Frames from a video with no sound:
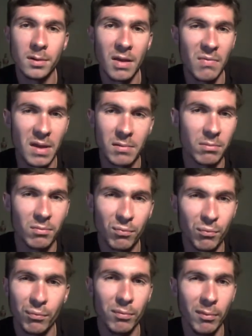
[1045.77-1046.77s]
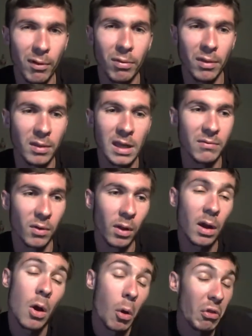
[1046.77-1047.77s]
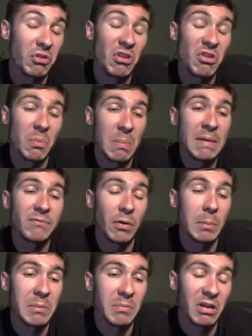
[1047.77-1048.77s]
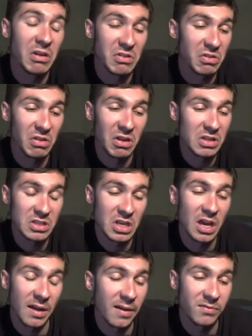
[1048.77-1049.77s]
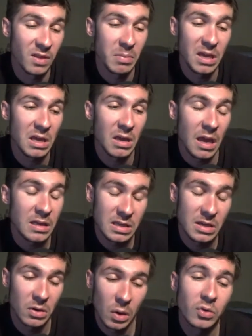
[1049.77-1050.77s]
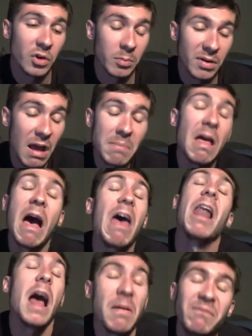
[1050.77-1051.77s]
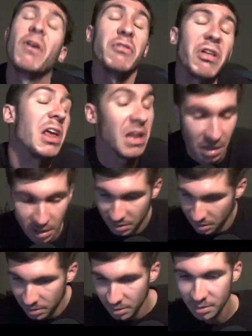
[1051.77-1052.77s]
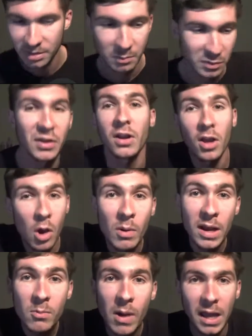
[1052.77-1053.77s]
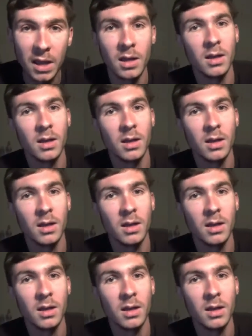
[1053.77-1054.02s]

And then, and then leave. They're like, oh, this isn't meant for me because you have to be eighteen or older, but I'm not, I'm fourteen, but they're going to go anyway.